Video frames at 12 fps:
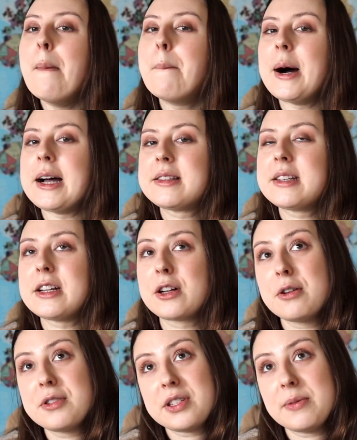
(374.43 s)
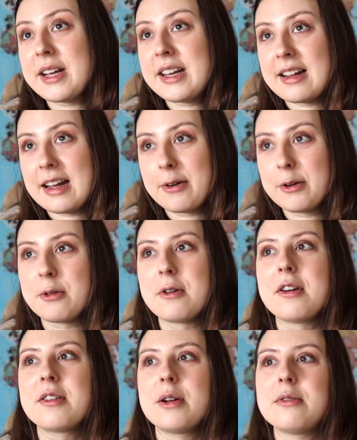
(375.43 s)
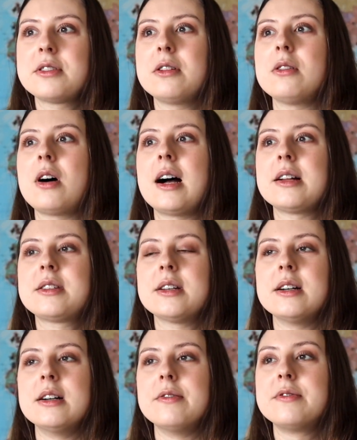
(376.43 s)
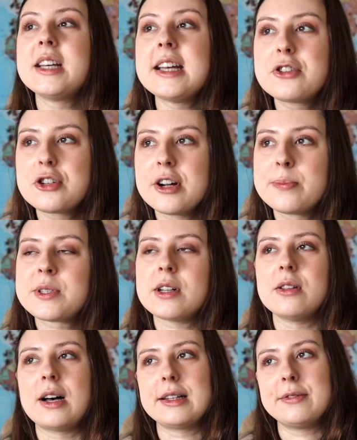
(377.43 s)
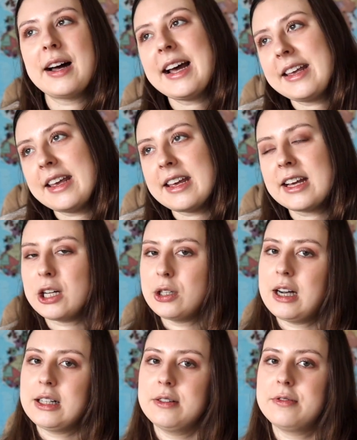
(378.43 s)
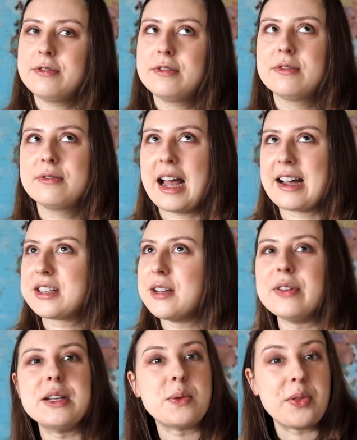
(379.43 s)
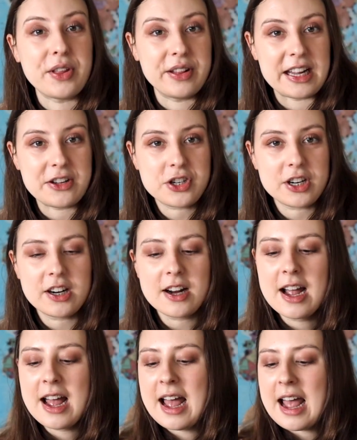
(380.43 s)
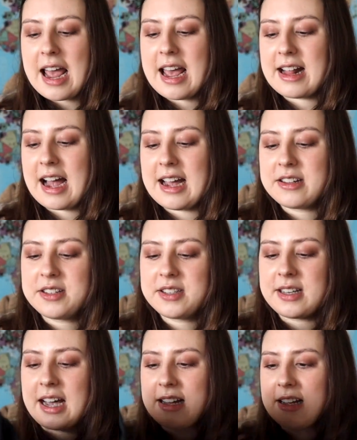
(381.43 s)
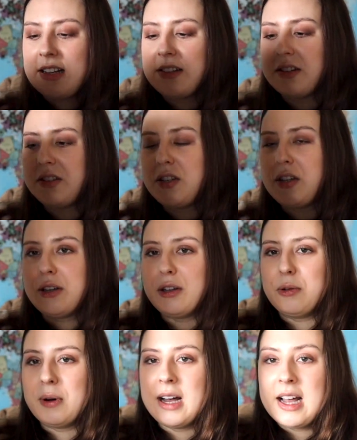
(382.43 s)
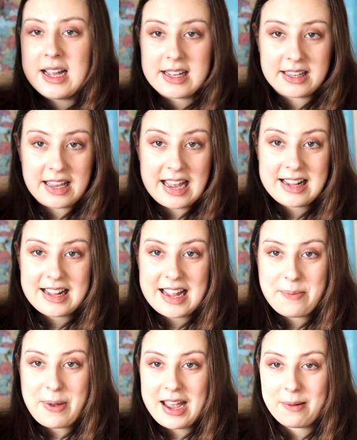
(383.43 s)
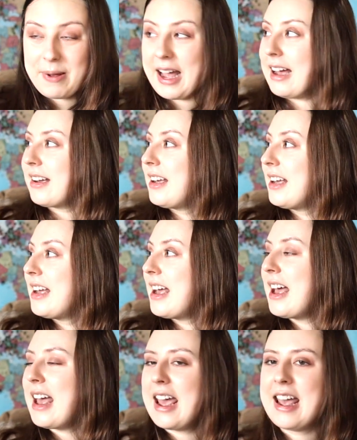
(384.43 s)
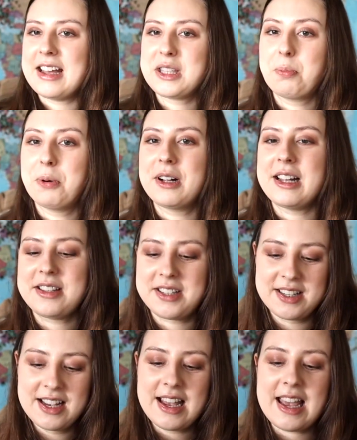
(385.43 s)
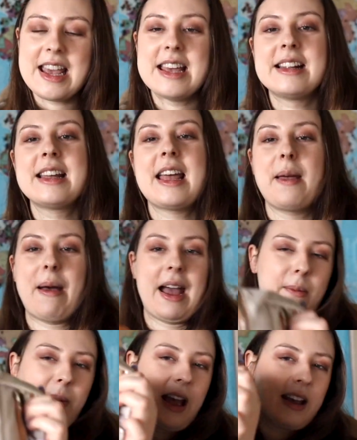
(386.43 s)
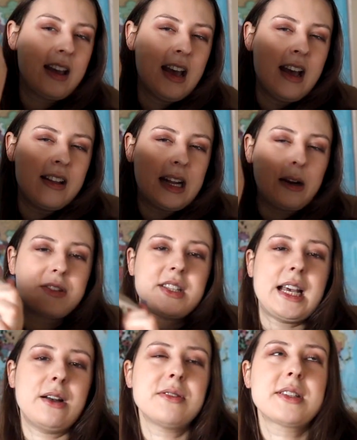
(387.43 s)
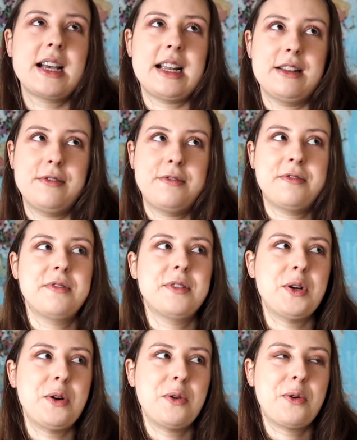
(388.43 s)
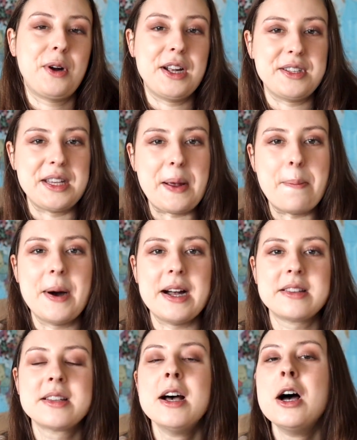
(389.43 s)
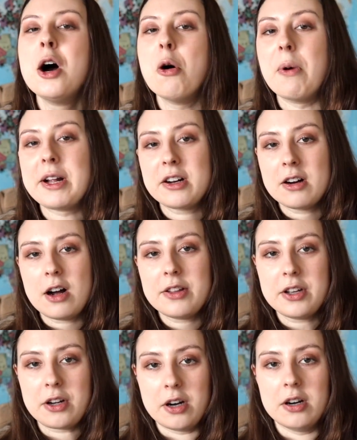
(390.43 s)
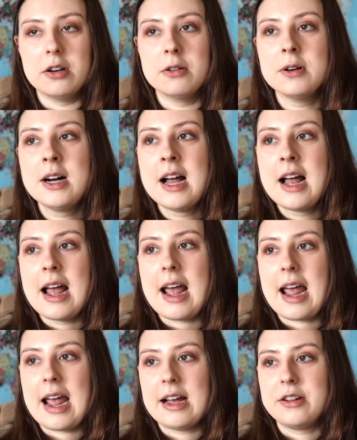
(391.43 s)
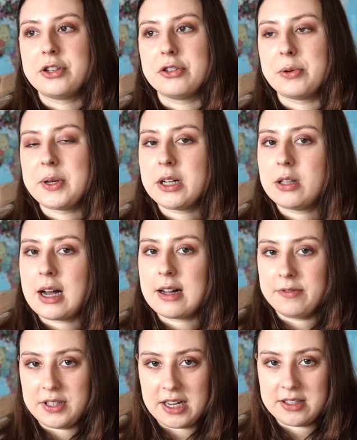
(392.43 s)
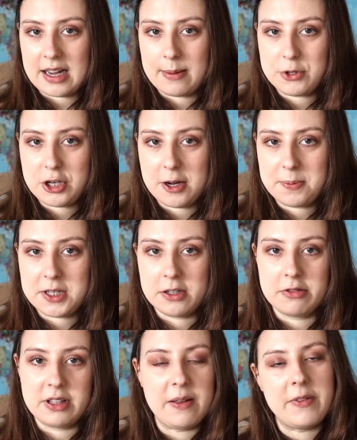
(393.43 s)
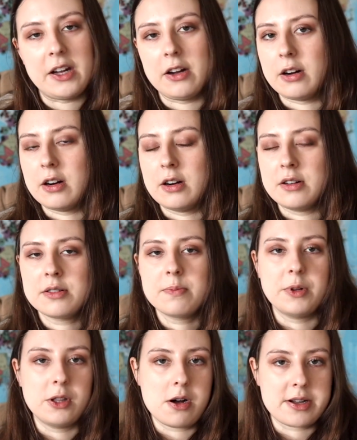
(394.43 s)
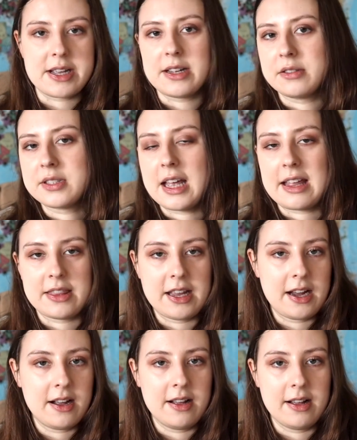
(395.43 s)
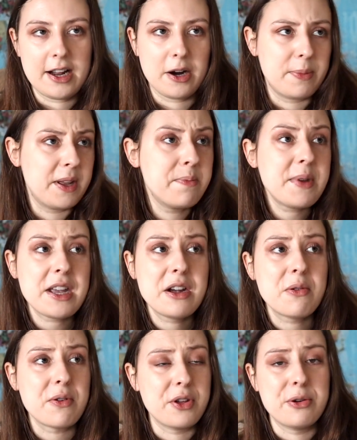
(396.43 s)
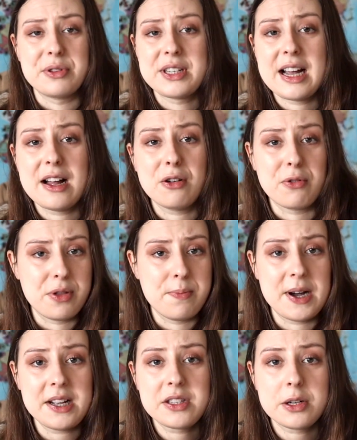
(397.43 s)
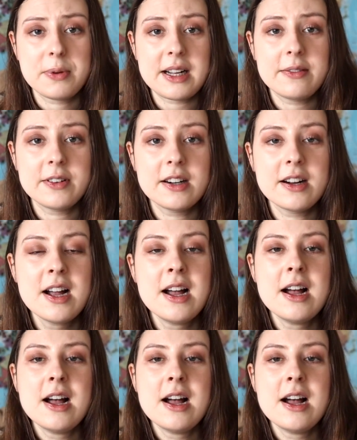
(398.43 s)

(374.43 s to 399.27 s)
But in Costa Rica and Ecuador, there's a lot of day trips, a lot of hiking, a lot of activities within nature. And I decided to get a backpack and put it in a backpack. Now it sounds kind of crazy, but when you're on the go, and you're doing a lot of daytime trips and you're leaving your belongings at the Airbnb or the hotel or the bus or whatever,